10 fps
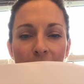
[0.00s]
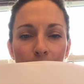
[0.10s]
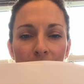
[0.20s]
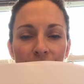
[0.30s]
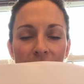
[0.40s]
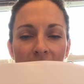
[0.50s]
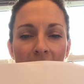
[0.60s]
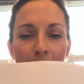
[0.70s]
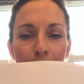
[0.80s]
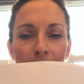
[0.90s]
which is
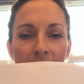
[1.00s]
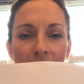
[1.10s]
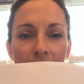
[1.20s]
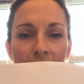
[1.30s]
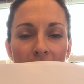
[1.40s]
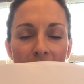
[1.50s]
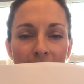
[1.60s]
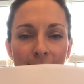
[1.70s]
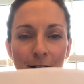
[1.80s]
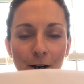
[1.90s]
absolutely
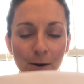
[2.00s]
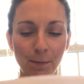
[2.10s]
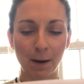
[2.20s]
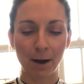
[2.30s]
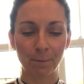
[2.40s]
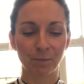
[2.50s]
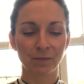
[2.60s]
super.